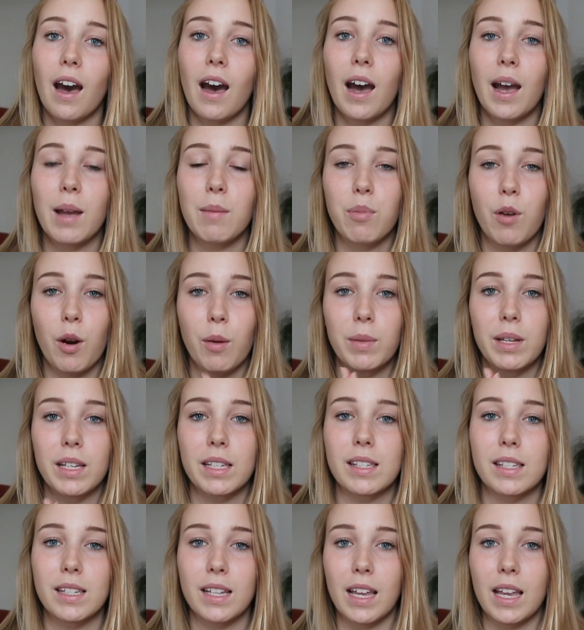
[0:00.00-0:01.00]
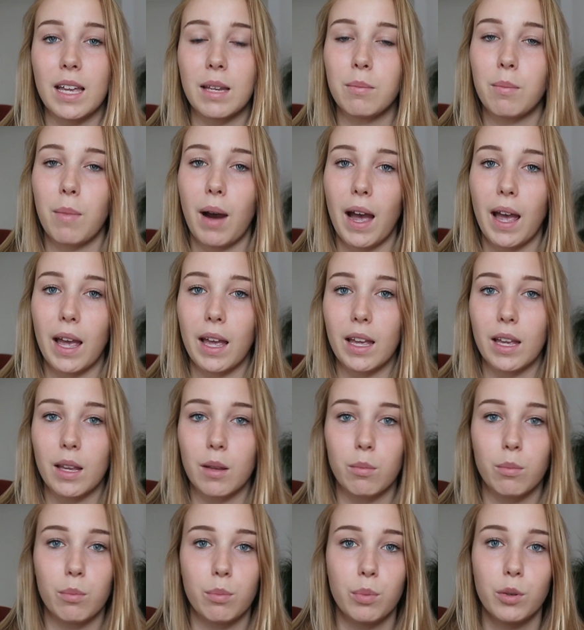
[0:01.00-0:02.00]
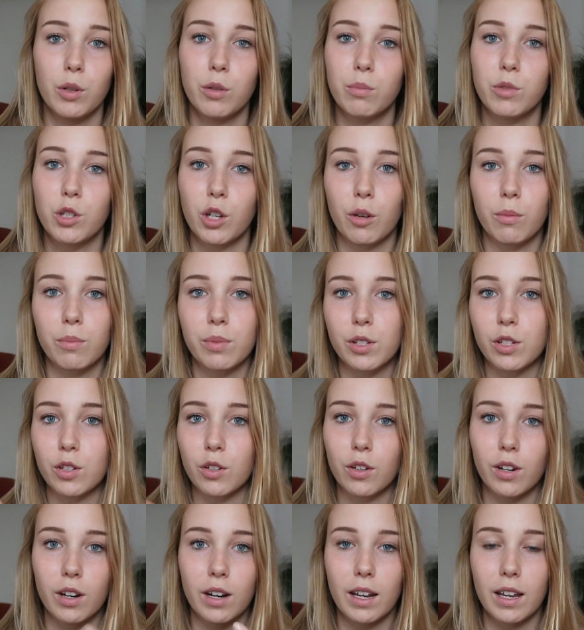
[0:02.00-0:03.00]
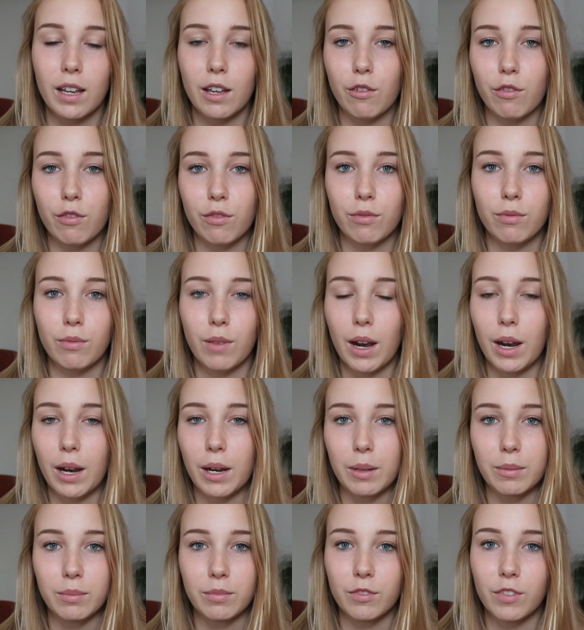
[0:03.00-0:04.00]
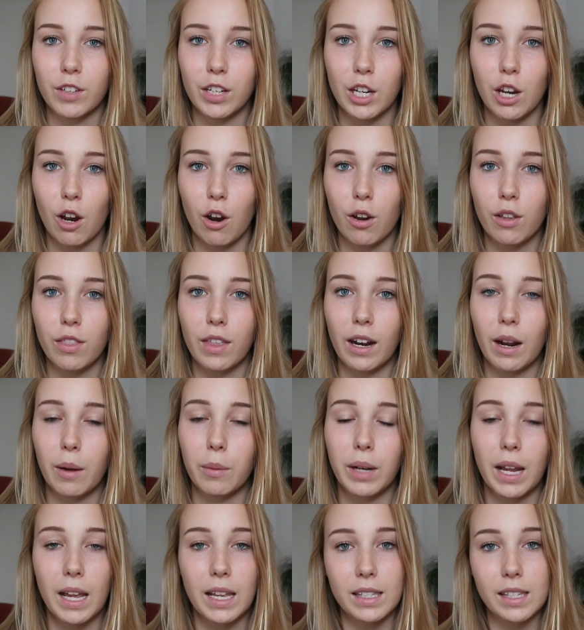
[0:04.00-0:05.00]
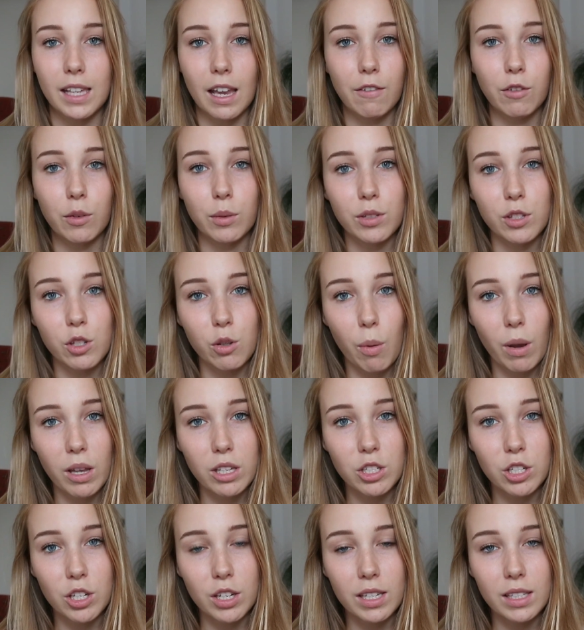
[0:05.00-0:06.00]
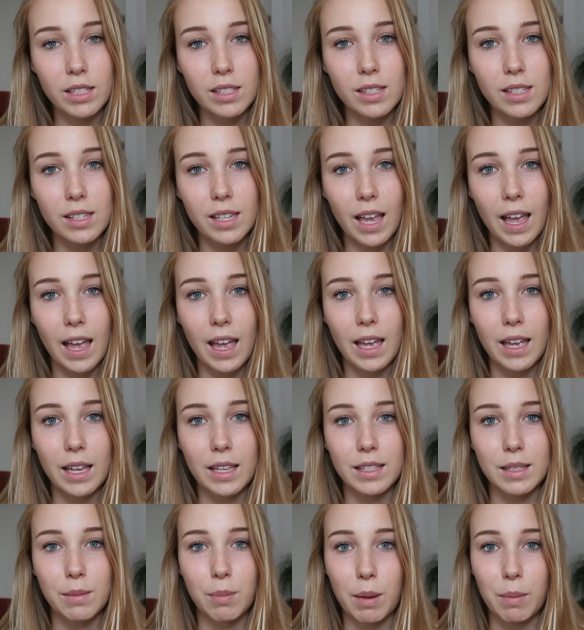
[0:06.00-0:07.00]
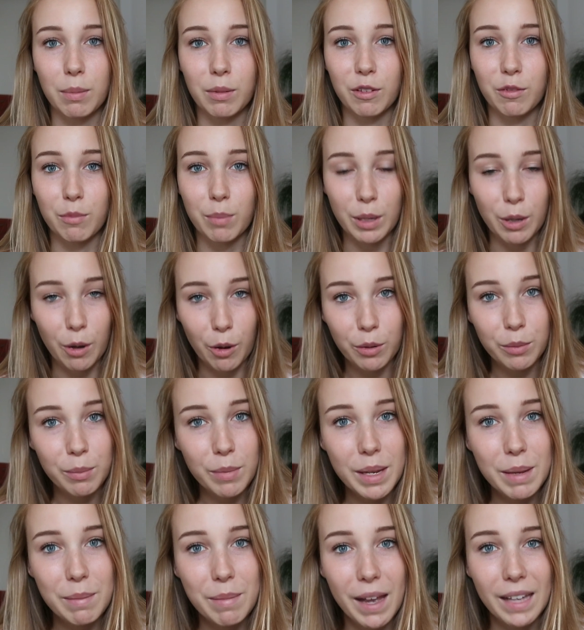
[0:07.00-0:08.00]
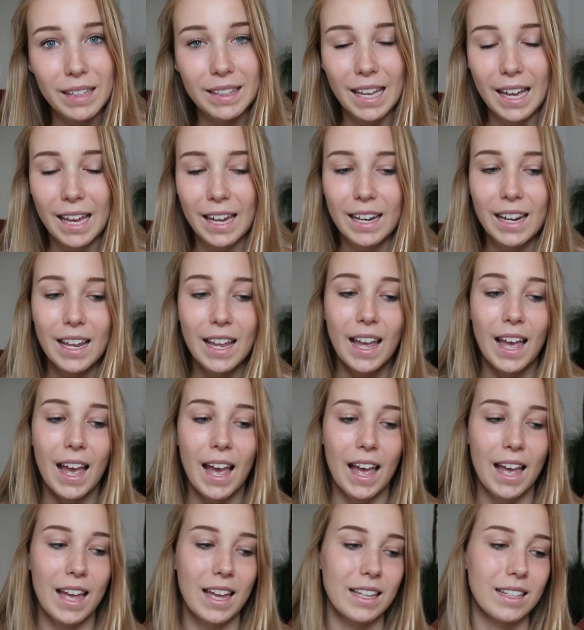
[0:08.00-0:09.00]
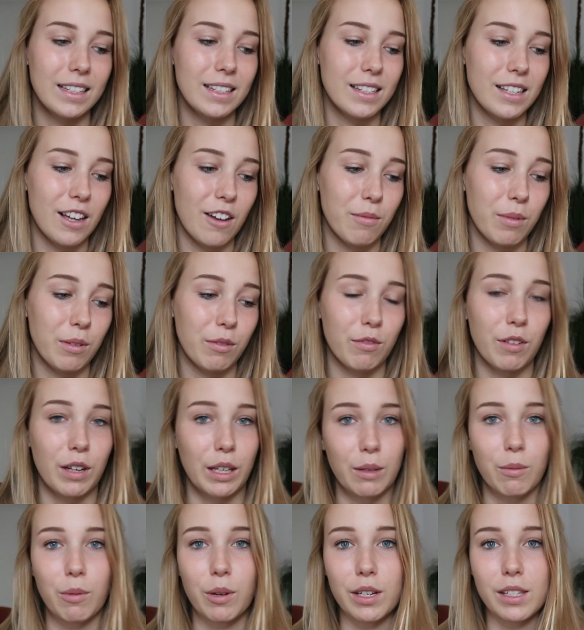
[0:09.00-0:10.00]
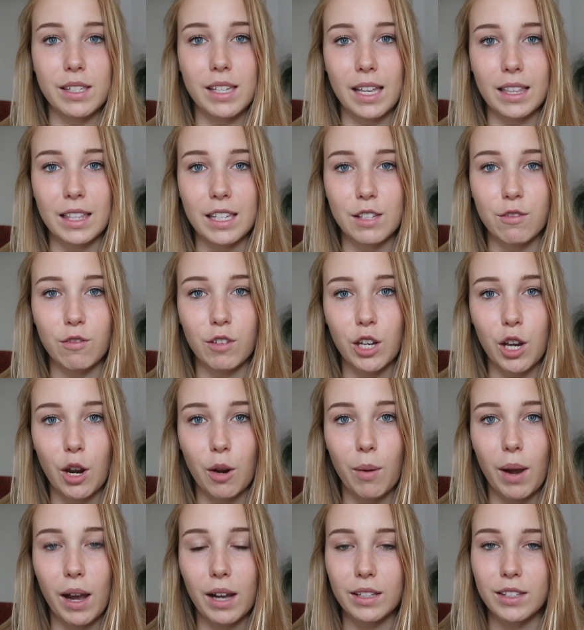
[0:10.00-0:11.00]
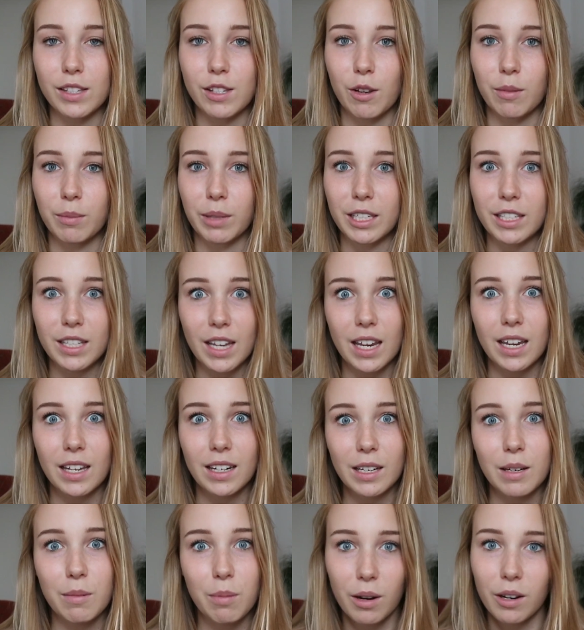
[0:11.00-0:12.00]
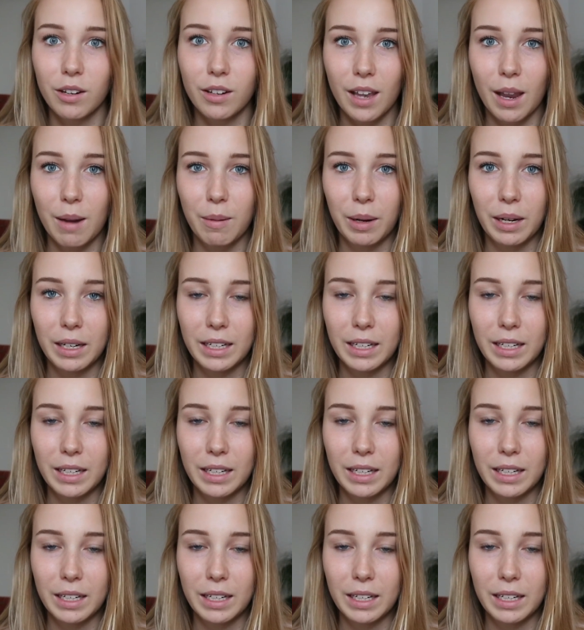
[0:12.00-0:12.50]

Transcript: I promised in my boob job story video that I would answer everyone's questions, and people have been on me about that, and I've been really wanting to get this video out. So I'm like, Jake, I need to borrow your camera.